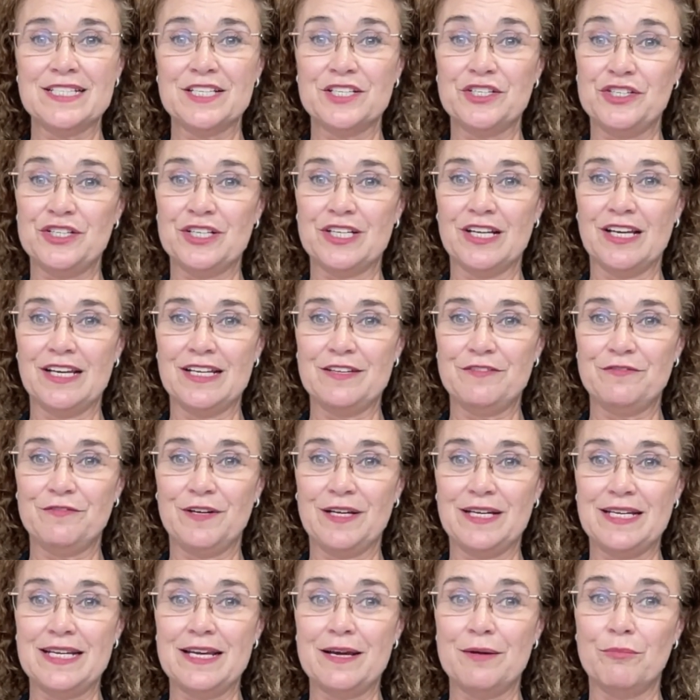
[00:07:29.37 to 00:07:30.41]
and you'd like to
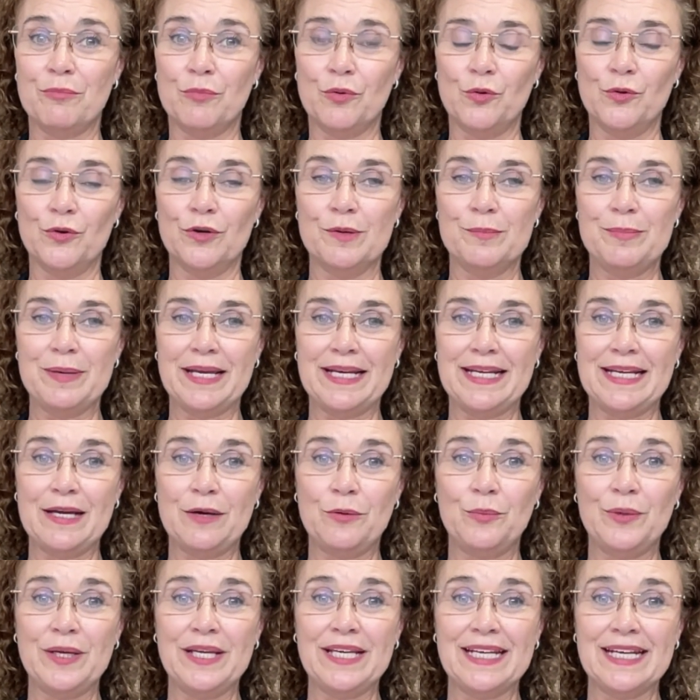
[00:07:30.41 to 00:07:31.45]
find out more about how
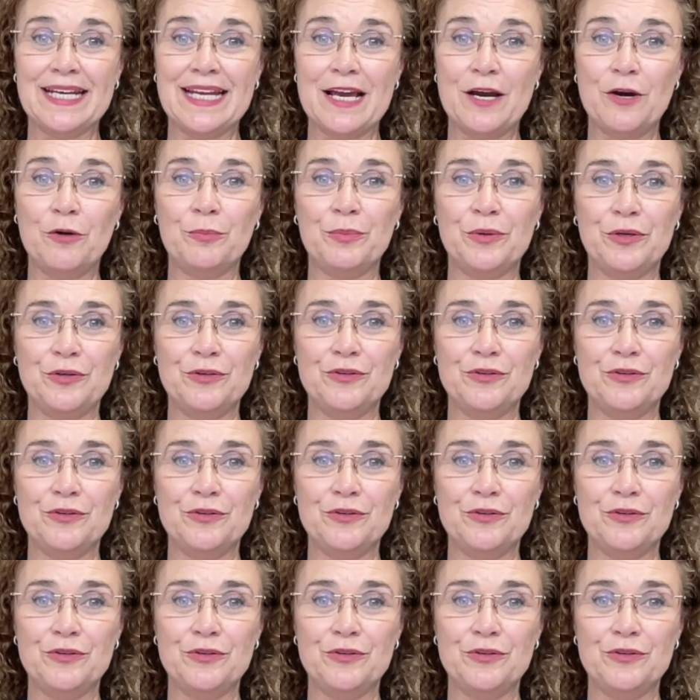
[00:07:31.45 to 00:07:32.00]
we can help you